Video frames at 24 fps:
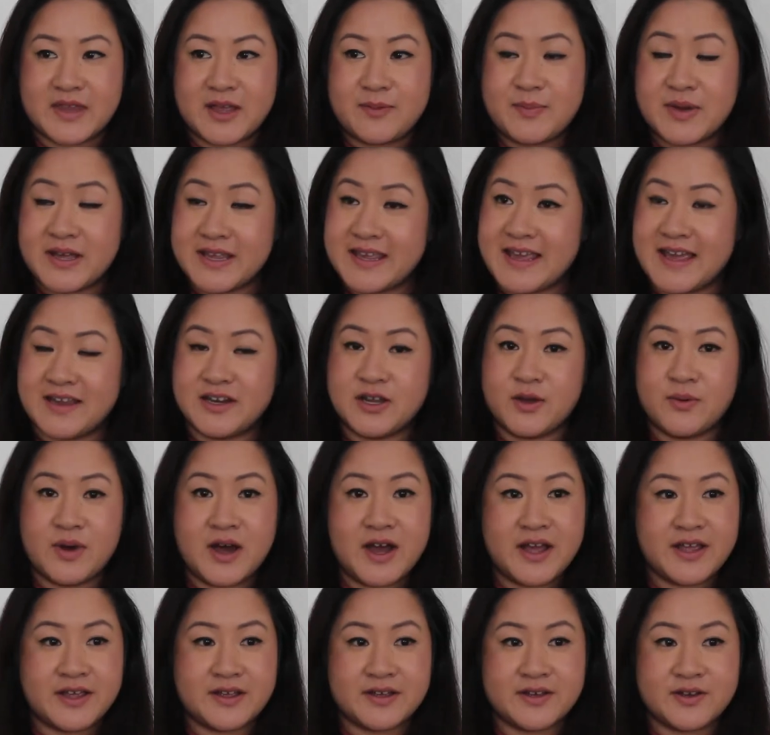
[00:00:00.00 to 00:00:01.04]
But yeah, no,
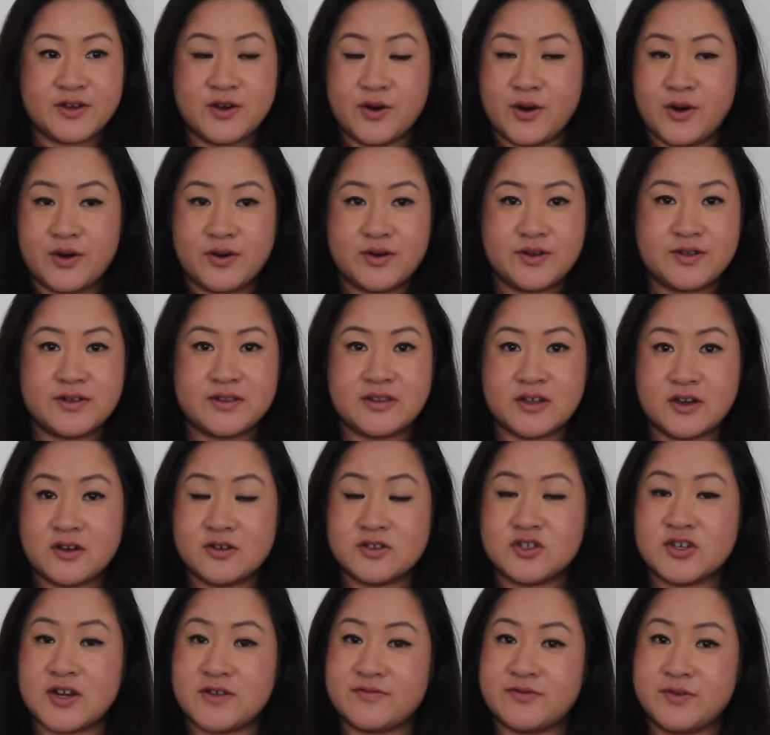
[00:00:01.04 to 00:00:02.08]
I got the
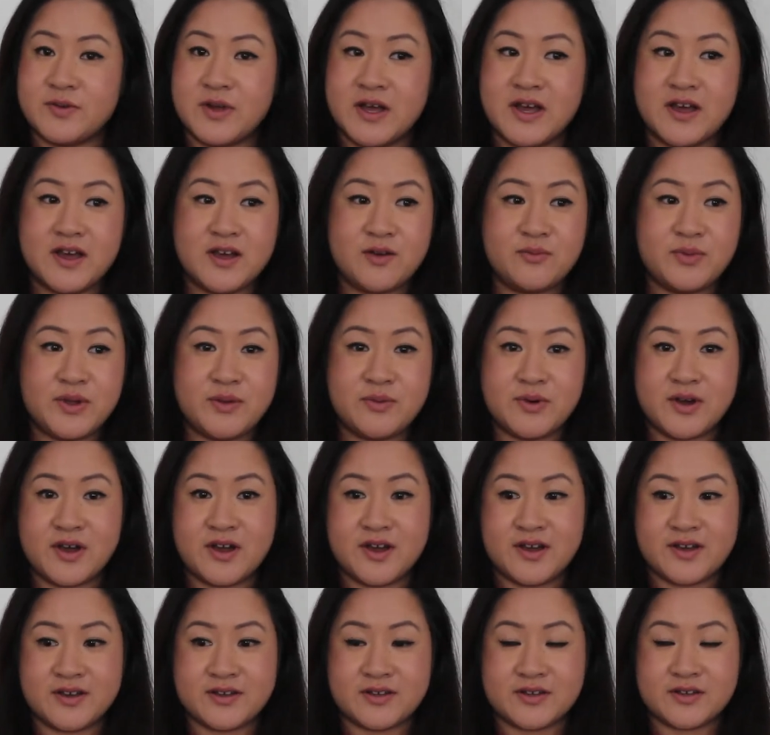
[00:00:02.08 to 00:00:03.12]
contract through her. We
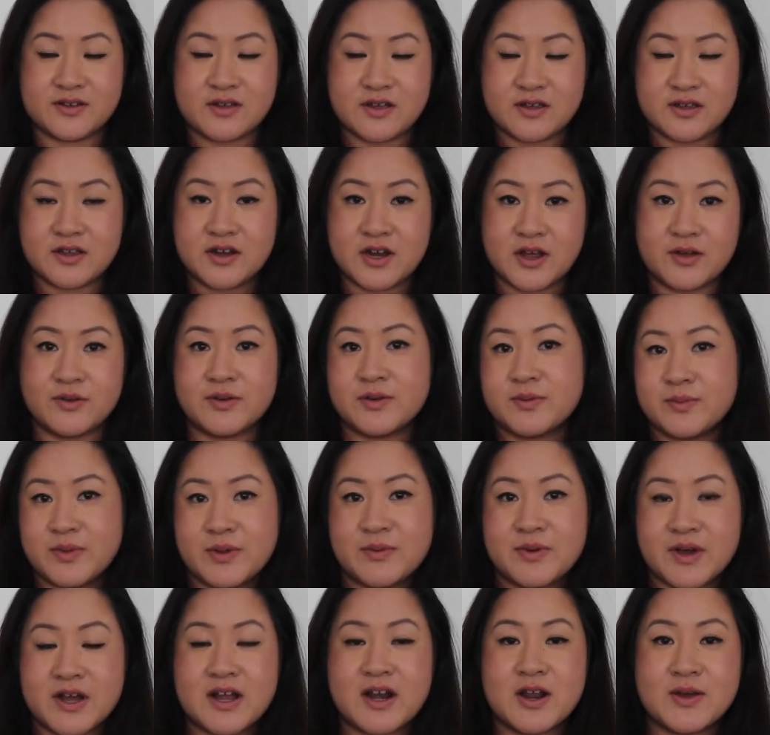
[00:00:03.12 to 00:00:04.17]
were, you know, we
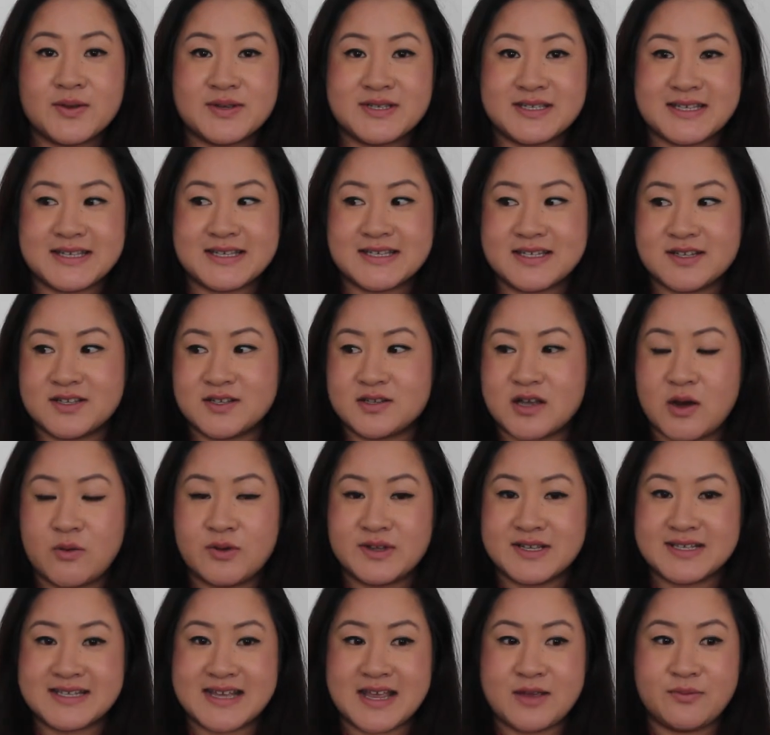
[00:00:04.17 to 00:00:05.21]
were close sisters. I
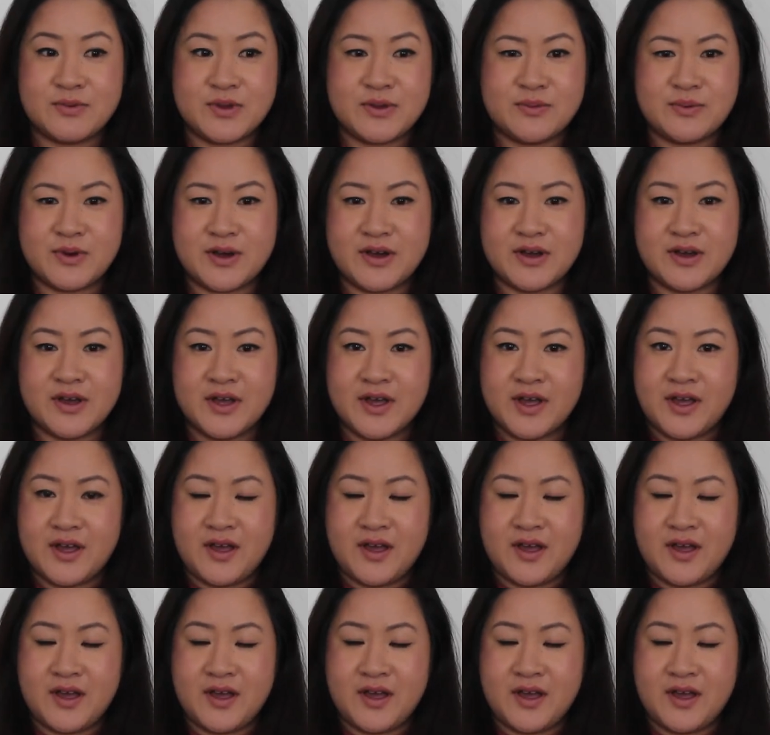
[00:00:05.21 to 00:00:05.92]
wouldn't say we were